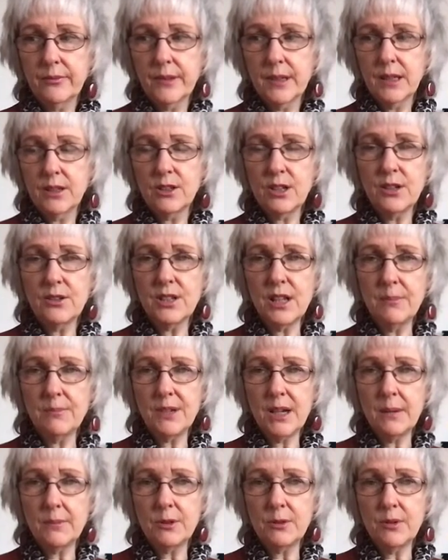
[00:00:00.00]
So
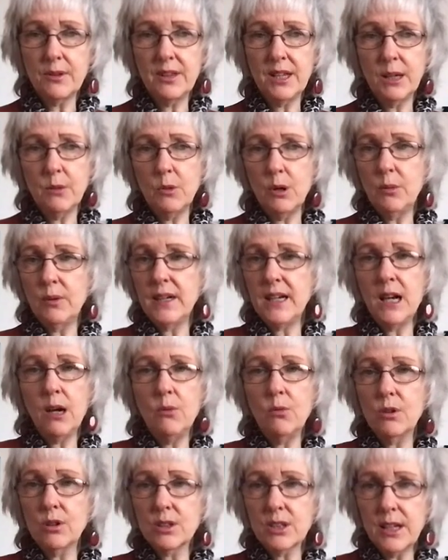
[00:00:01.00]
sometimes we think, well, we know
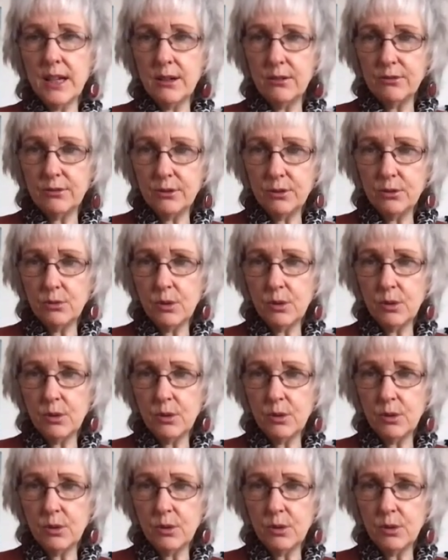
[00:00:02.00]
what's helpful.